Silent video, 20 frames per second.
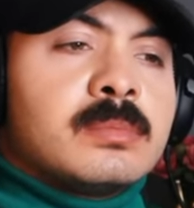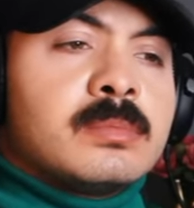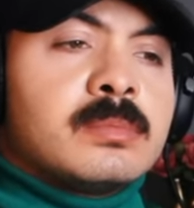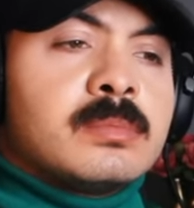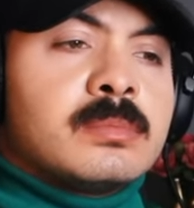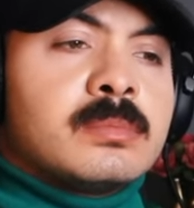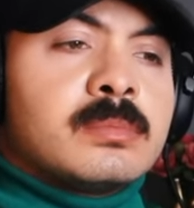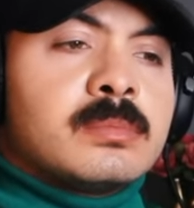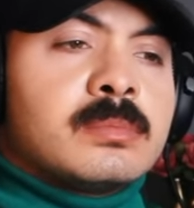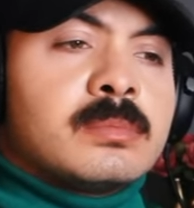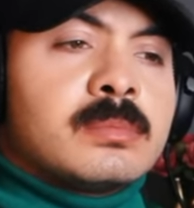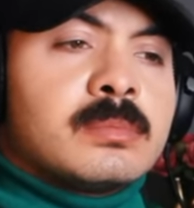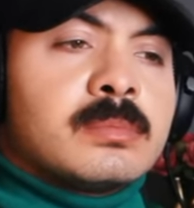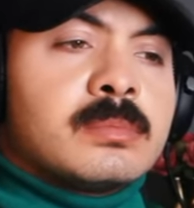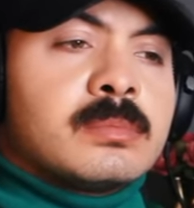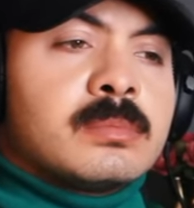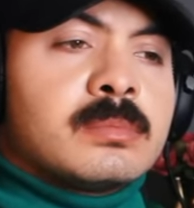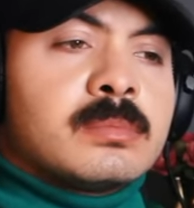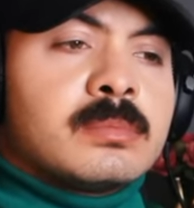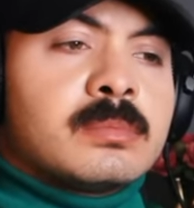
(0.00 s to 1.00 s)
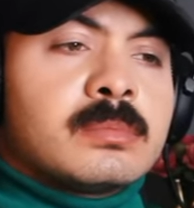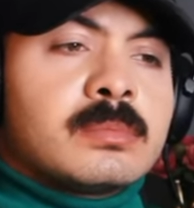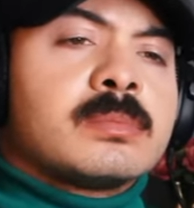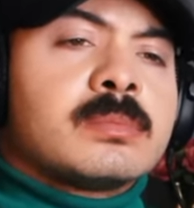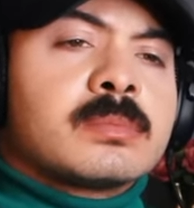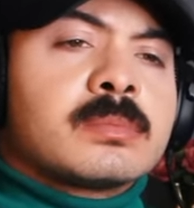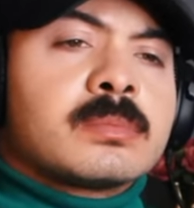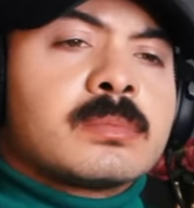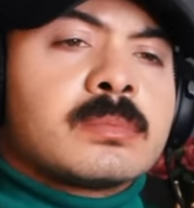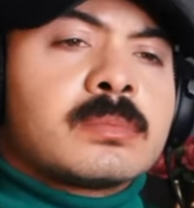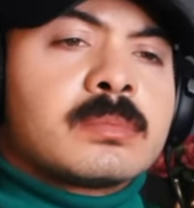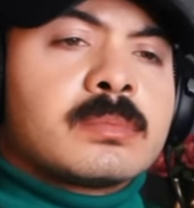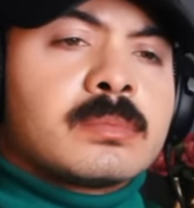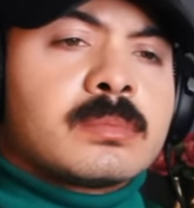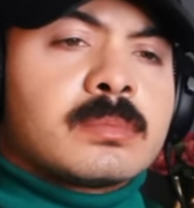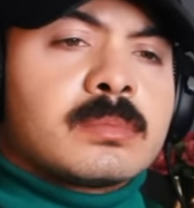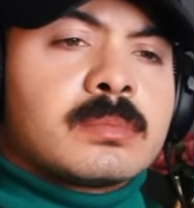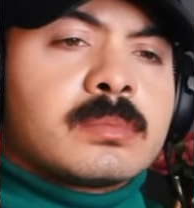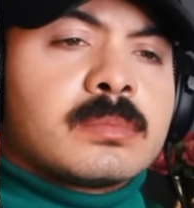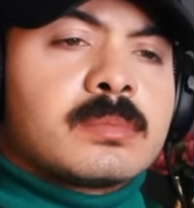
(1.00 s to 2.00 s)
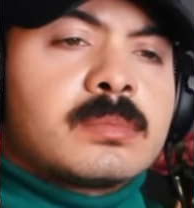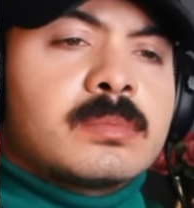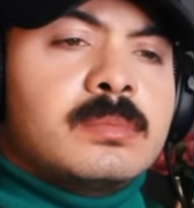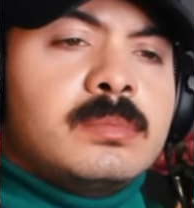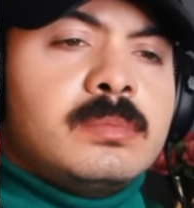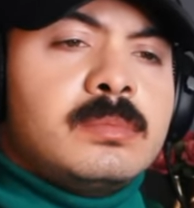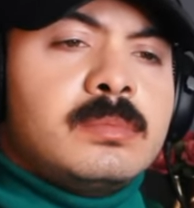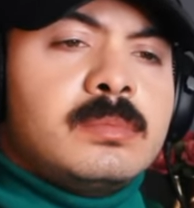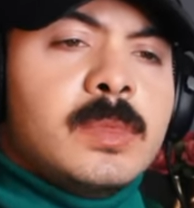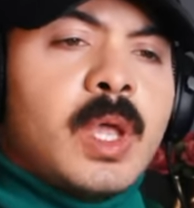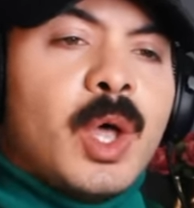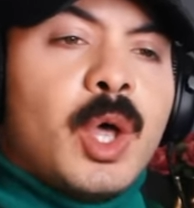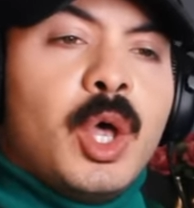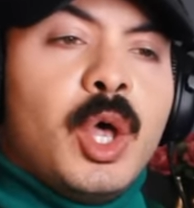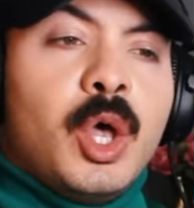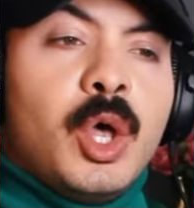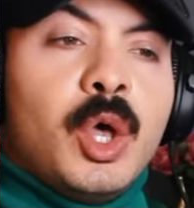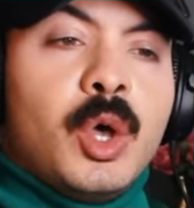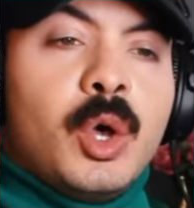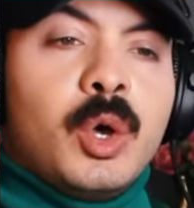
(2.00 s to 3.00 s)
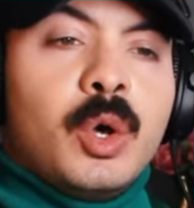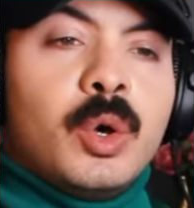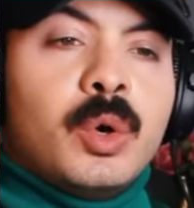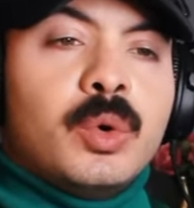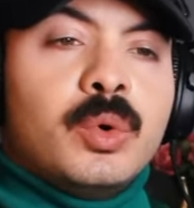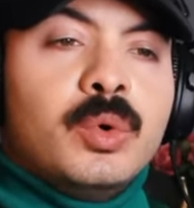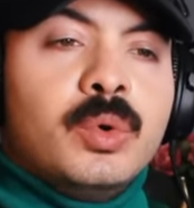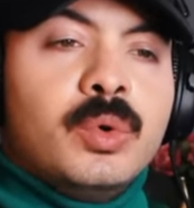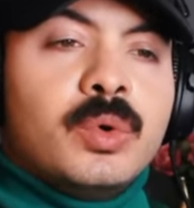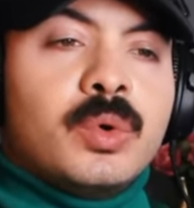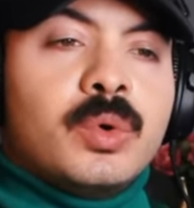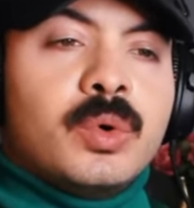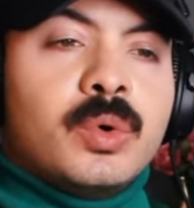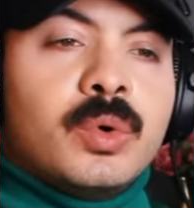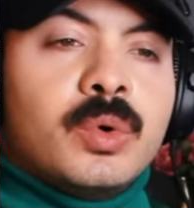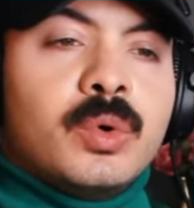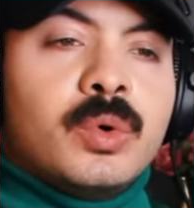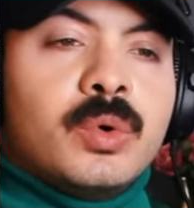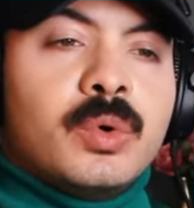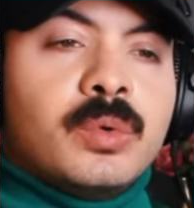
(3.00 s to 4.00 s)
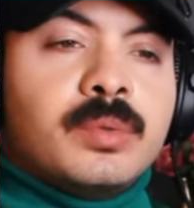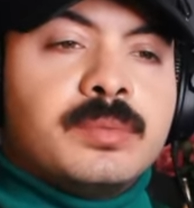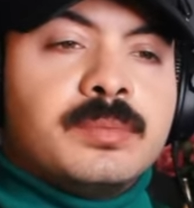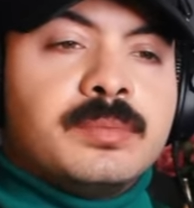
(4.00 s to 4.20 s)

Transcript: Or something. It's a black light. Ooh.